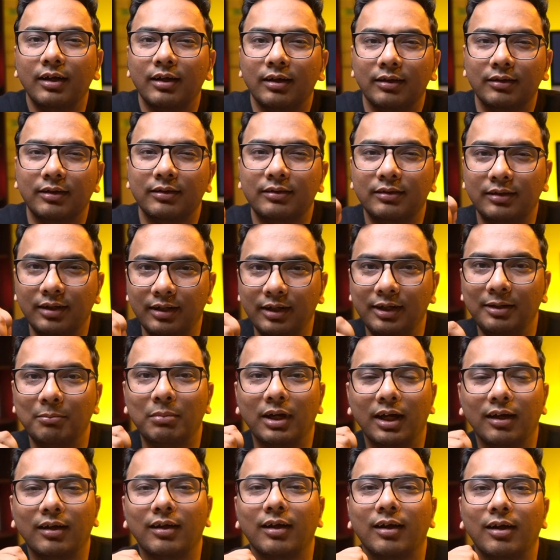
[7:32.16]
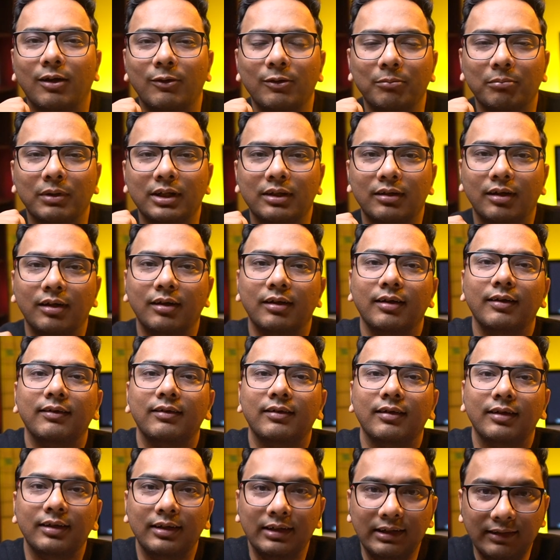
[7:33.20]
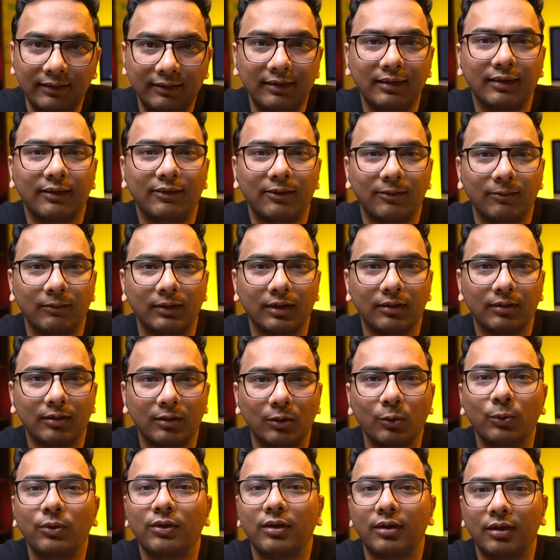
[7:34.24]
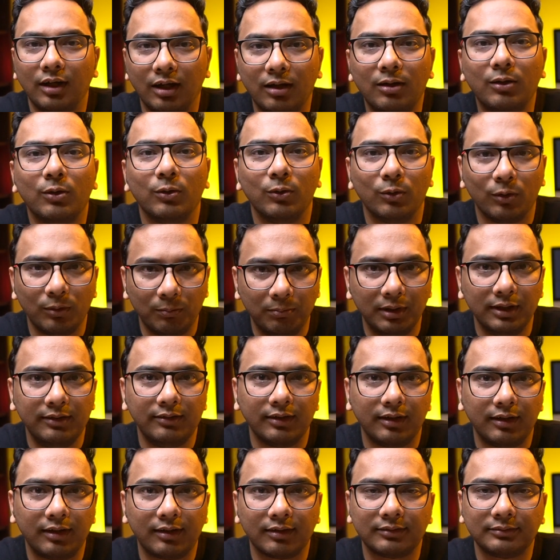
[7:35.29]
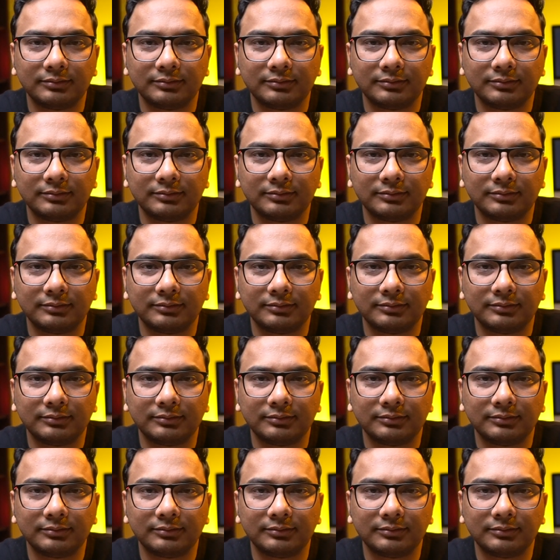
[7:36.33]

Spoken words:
The 3 bank account method is the easiest way to stick to your budget.